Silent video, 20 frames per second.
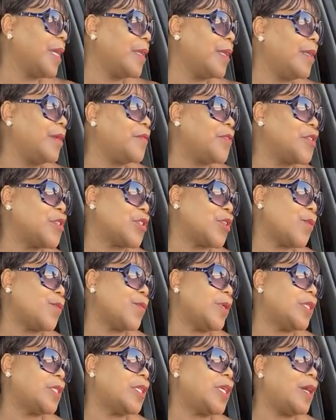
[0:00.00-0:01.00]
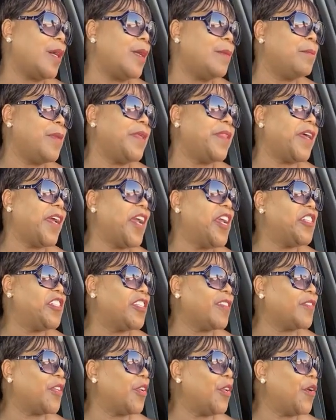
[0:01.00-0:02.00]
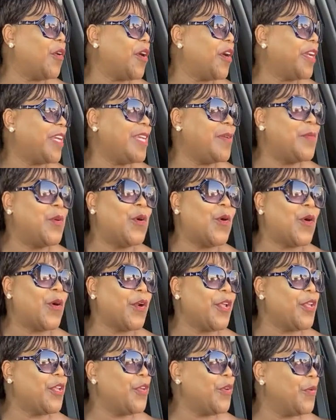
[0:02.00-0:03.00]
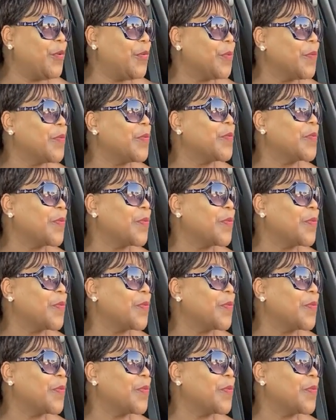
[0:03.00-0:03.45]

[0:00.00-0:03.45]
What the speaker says: I love you so much. God, may the angel of the Lord keep guarding you.